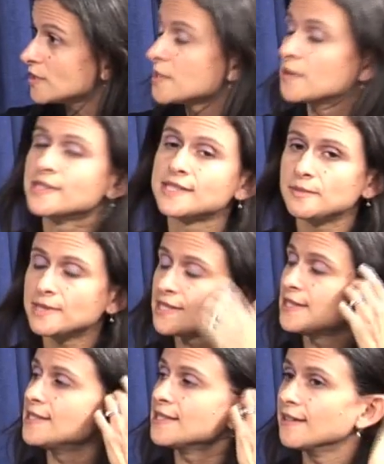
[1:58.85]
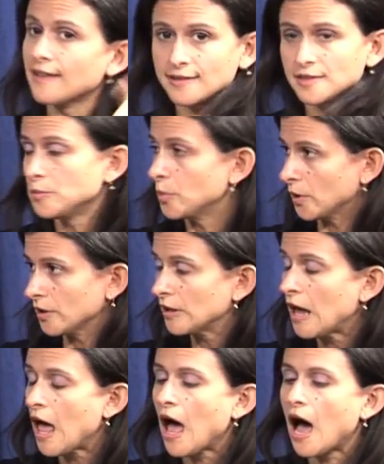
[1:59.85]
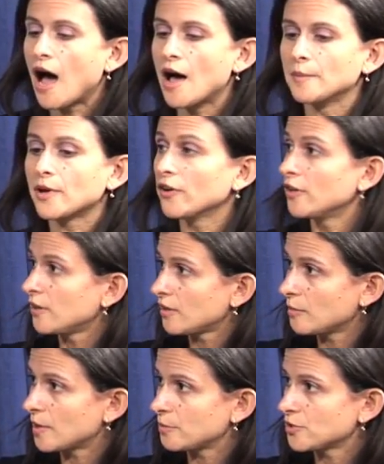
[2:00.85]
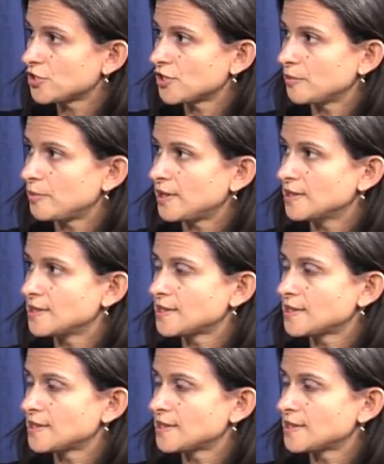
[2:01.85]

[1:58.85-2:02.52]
So the C P C is an elected board. Um, currently the membership is,